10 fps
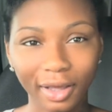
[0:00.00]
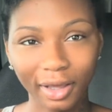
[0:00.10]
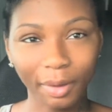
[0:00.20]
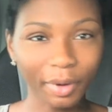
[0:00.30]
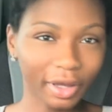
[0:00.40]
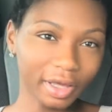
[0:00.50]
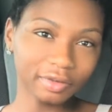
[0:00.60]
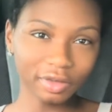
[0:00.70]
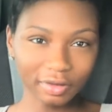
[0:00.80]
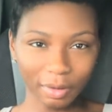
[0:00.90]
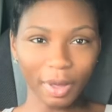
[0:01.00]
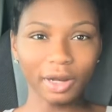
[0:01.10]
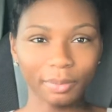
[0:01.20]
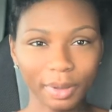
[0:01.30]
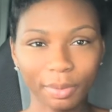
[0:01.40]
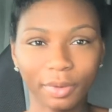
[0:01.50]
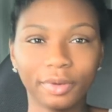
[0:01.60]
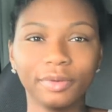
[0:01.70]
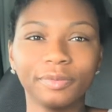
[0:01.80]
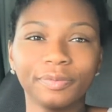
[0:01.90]
Come here, Giggle, so you can say bye to the people.
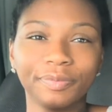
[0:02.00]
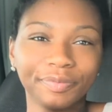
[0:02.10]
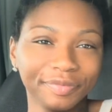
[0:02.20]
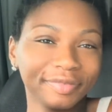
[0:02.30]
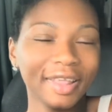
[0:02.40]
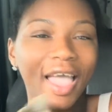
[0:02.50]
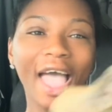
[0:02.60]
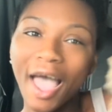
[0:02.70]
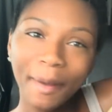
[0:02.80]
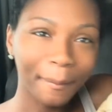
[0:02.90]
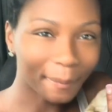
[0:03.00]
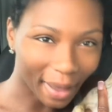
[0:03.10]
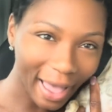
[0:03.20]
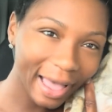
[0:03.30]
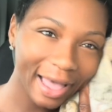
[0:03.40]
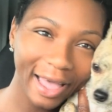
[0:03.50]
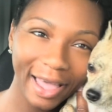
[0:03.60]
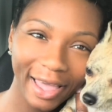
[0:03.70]
Bye.